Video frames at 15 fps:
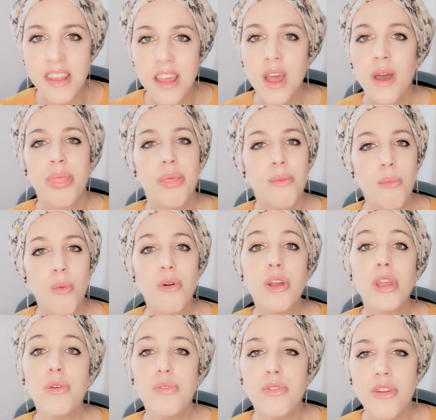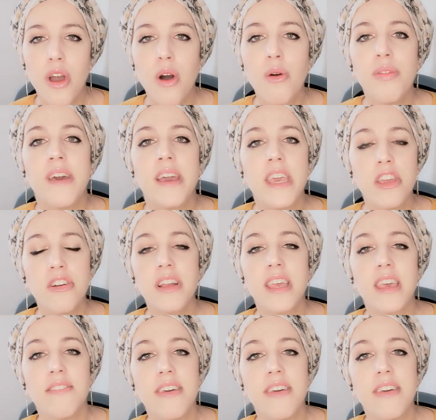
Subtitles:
the more you know that you're giving